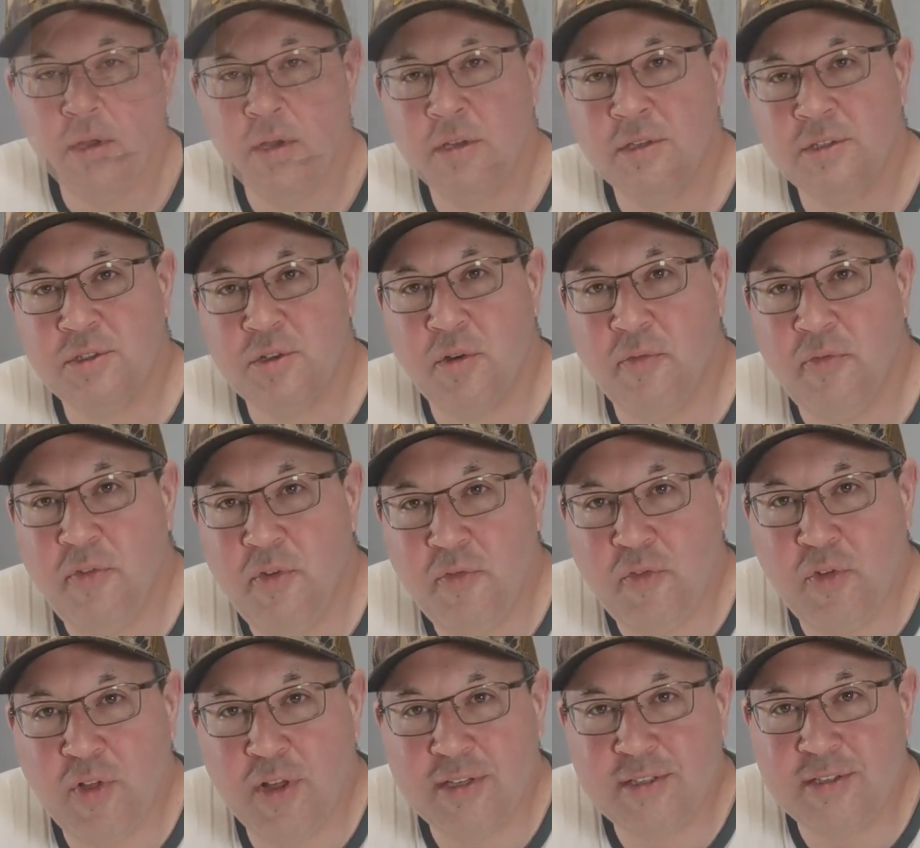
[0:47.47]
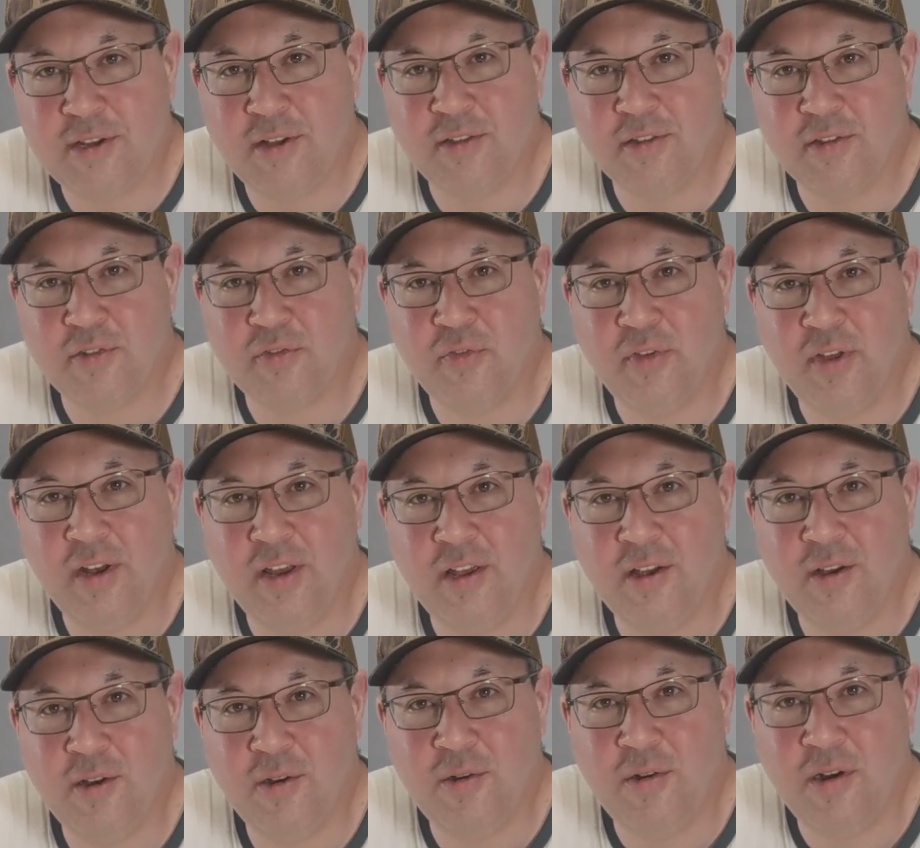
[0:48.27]
So if you've clicked on this
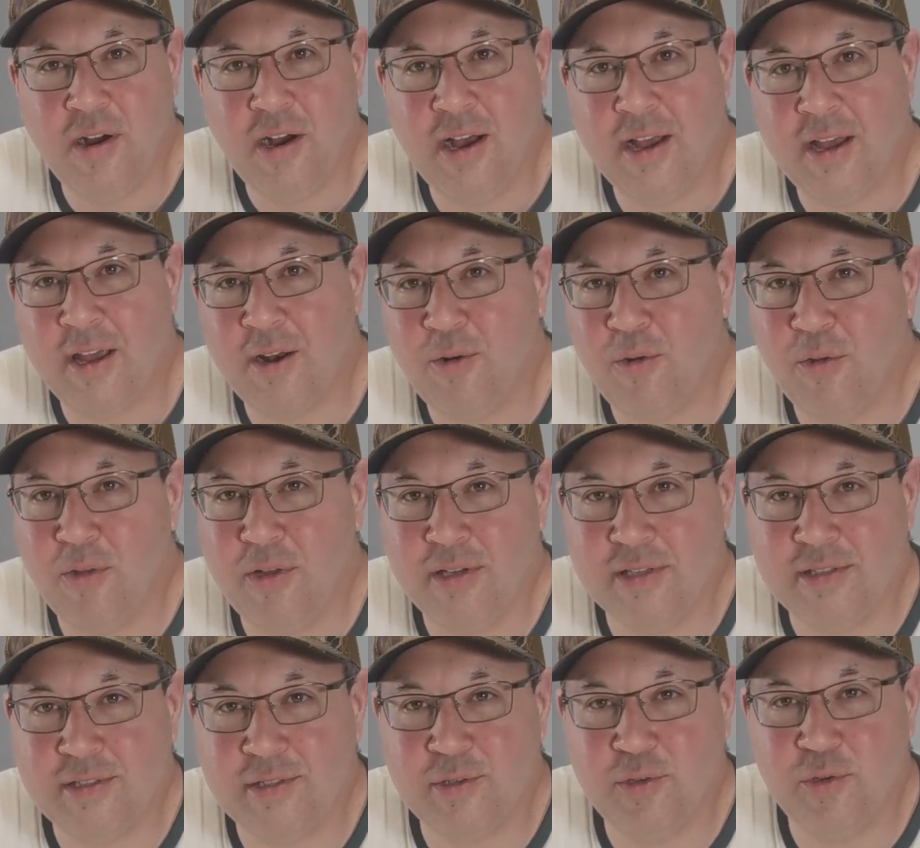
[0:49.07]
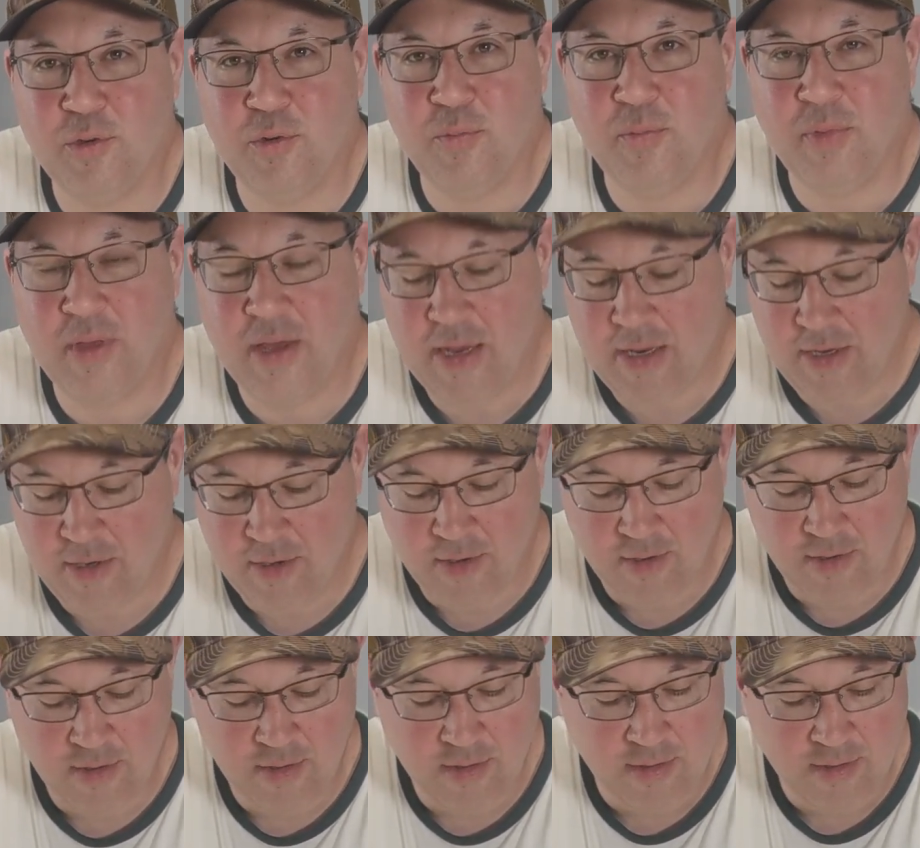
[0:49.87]
video, I can only assume that
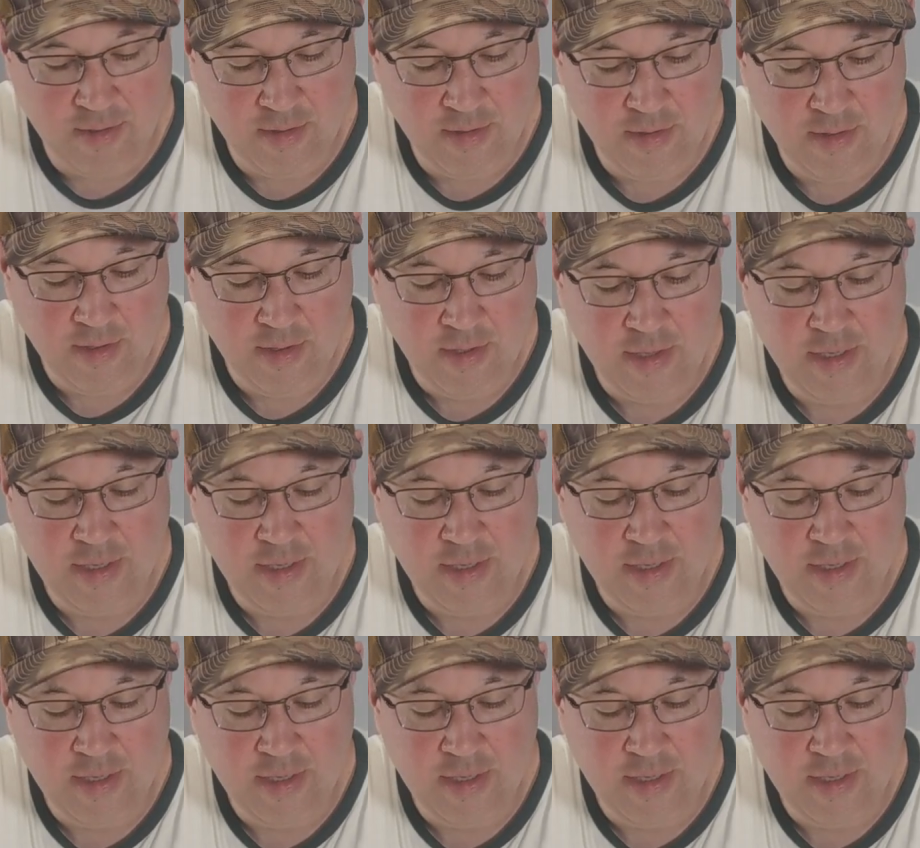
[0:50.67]
you're